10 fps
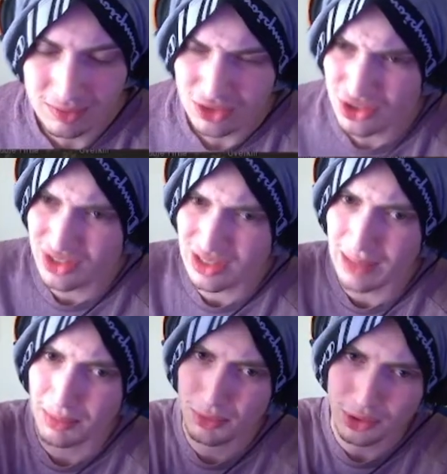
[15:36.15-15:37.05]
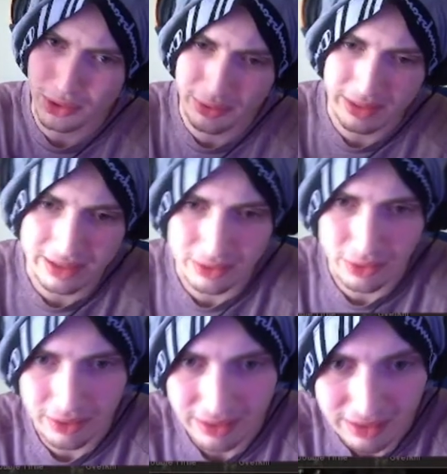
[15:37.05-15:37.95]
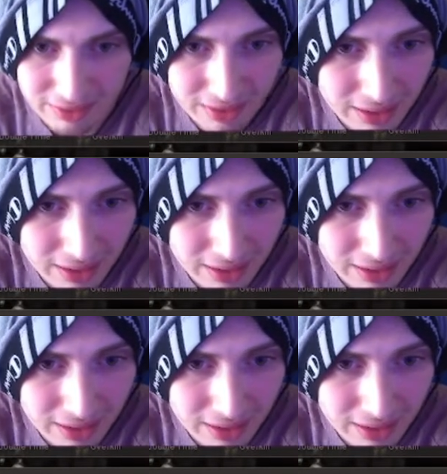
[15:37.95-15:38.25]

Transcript: just slap him real quick with that throwing knife.